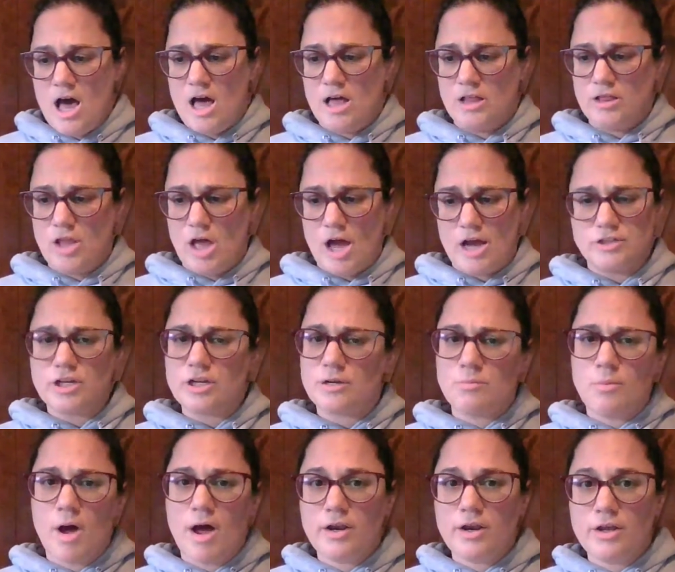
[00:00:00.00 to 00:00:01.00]
a
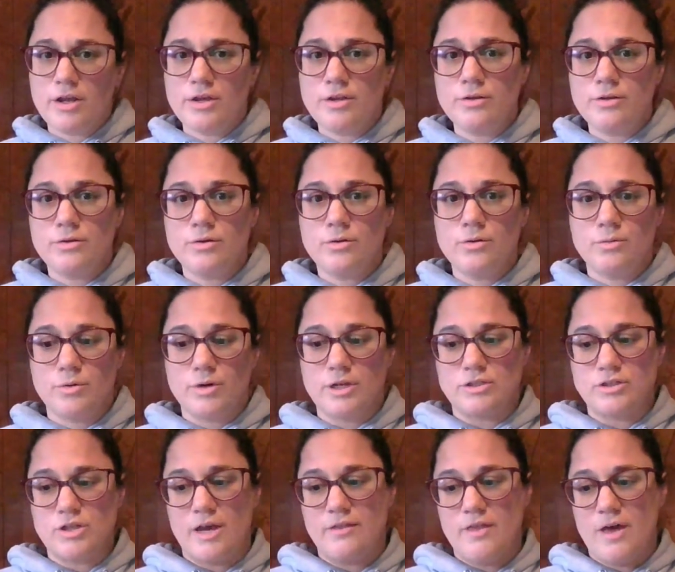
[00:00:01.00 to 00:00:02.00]
logic model,
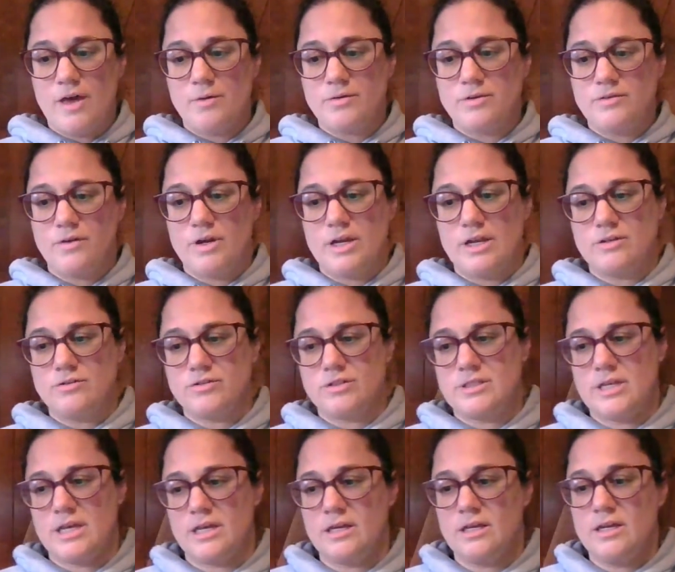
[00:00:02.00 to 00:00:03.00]
which I thought was very
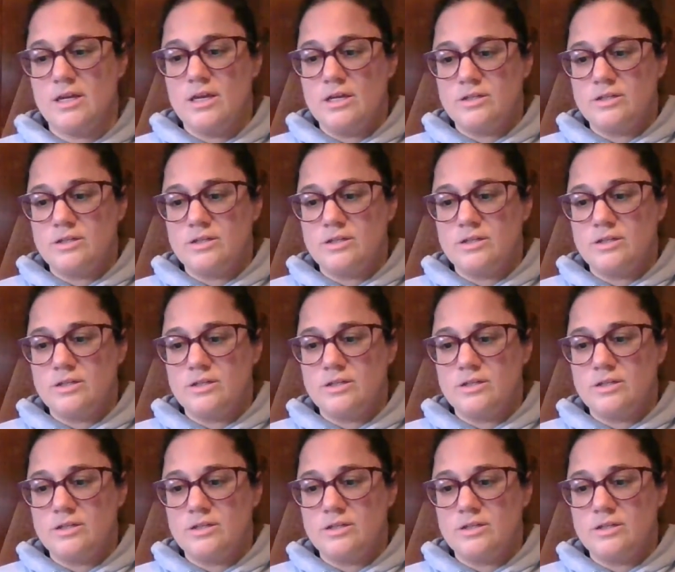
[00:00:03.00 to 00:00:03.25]
interesting.